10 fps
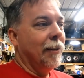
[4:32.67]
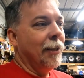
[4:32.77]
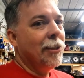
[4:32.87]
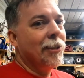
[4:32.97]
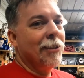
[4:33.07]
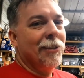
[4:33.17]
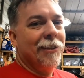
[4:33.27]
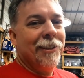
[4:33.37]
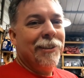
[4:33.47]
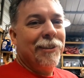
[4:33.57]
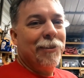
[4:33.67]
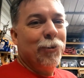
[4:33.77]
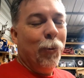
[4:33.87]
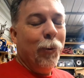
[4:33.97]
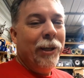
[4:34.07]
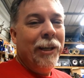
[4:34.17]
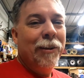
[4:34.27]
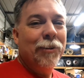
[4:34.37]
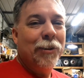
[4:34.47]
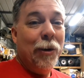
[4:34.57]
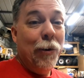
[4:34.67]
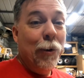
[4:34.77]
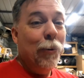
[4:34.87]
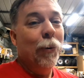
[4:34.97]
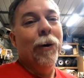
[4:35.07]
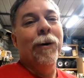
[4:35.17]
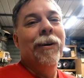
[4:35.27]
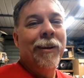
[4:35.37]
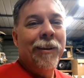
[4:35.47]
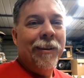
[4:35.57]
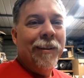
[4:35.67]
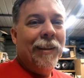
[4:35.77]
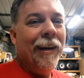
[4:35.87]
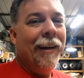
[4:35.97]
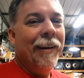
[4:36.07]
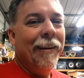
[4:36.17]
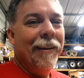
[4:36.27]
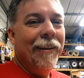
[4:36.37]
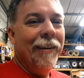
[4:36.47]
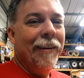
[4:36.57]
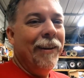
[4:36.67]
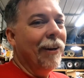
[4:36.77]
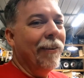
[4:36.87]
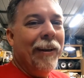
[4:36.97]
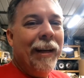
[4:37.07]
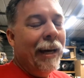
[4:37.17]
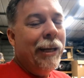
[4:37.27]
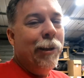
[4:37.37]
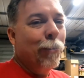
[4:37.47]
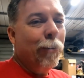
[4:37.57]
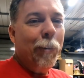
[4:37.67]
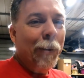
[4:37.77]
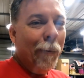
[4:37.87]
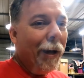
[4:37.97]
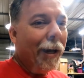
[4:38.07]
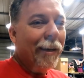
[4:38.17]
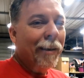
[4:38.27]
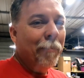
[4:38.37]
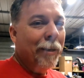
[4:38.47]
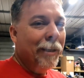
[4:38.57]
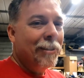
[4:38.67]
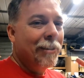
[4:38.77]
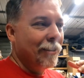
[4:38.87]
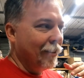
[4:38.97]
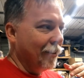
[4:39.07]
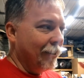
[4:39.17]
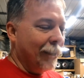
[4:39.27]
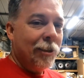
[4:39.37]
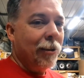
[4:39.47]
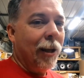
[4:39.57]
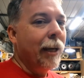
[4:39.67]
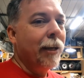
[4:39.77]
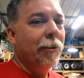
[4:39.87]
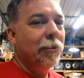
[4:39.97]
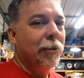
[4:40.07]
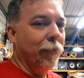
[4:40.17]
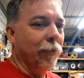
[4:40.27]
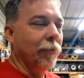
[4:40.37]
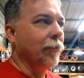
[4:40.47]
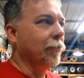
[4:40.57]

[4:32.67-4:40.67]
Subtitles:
This is 20 years newer than, you know, an 83 Big Red. I mean, it's light years different.